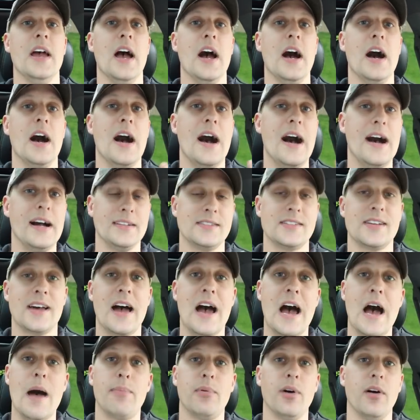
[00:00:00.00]
on
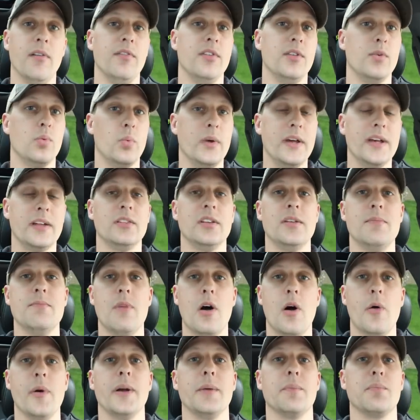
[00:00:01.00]
top of the weekly
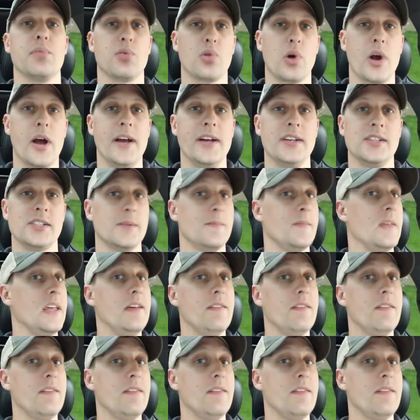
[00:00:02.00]
mowing price,